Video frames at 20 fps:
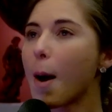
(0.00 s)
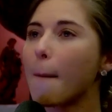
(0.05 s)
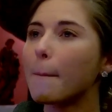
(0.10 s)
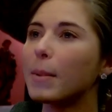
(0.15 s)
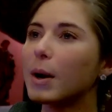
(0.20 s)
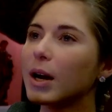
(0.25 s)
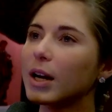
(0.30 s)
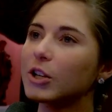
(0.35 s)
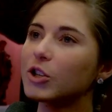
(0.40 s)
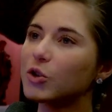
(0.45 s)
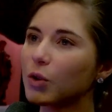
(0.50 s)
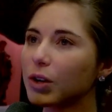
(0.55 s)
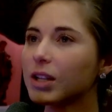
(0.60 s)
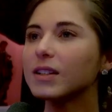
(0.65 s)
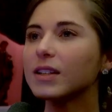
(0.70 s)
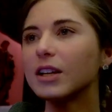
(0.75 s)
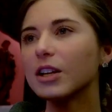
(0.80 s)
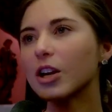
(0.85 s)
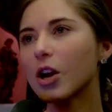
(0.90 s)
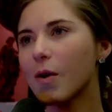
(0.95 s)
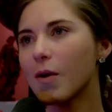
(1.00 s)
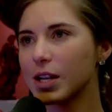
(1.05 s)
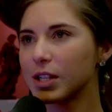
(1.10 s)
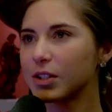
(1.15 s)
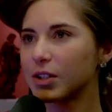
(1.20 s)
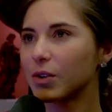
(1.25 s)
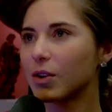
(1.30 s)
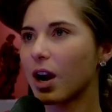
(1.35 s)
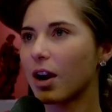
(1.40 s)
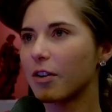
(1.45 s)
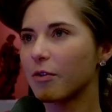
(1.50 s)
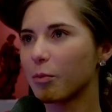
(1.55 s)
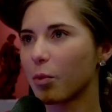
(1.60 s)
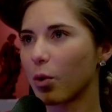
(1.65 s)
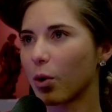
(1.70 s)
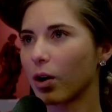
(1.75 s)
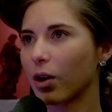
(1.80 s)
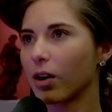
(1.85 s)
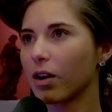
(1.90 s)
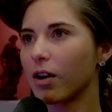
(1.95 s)
But Jordan's going to go into kind of
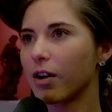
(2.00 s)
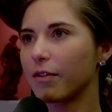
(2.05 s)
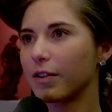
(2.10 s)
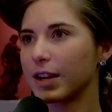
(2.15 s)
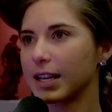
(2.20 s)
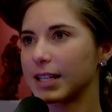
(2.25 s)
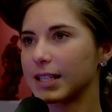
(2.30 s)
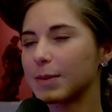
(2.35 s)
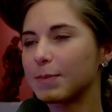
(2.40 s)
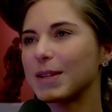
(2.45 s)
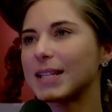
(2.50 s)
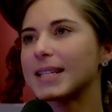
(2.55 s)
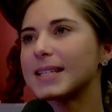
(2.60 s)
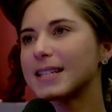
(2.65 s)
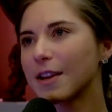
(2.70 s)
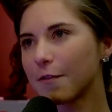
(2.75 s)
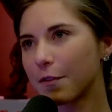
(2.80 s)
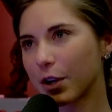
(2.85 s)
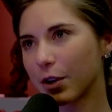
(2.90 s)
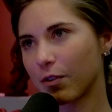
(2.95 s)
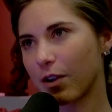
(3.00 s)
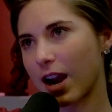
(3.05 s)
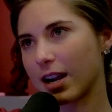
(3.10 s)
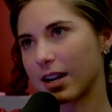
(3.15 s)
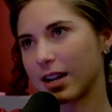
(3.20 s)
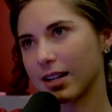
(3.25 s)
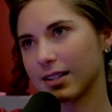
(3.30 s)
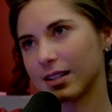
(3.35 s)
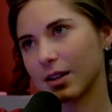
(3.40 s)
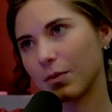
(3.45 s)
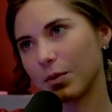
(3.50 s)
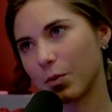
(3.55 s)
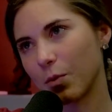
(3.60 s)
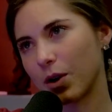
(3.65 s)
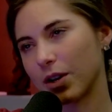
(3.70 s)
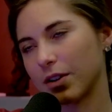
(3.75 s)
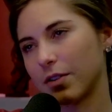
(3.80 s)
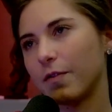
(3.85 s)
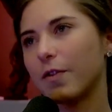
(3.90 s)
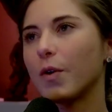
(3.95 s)
more of his specific writings that we
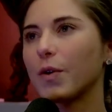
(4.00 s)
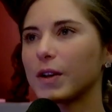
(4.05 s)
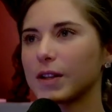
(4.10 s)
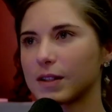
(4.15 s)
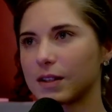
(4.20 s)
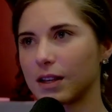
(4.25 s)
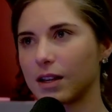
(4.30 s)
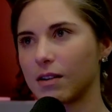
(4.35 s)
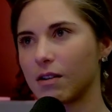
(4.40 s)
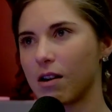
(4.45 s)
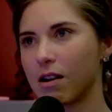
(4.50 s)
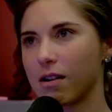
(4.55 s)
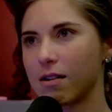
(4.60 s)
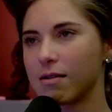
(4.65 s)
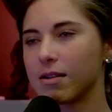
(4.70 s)
wanted to focus in on